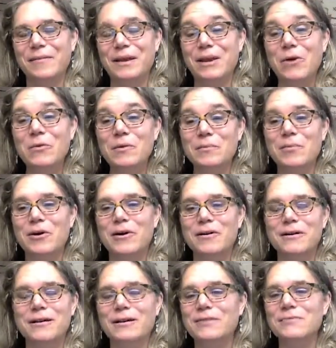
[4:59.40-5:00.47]
in Owen
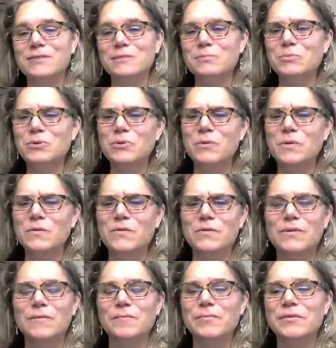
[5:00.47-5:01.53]
Park, and it was
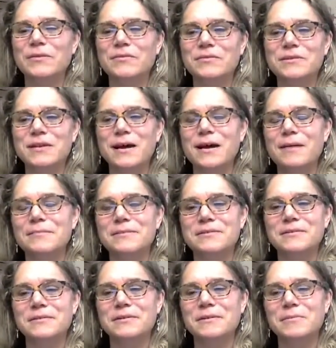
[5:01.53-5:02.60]
beautiful. It was
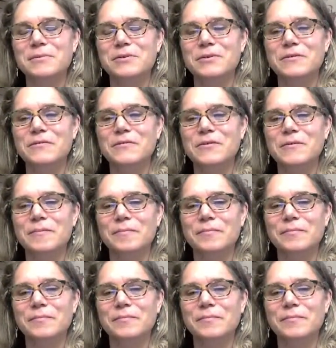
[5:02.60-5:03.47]
absolutely beautiful.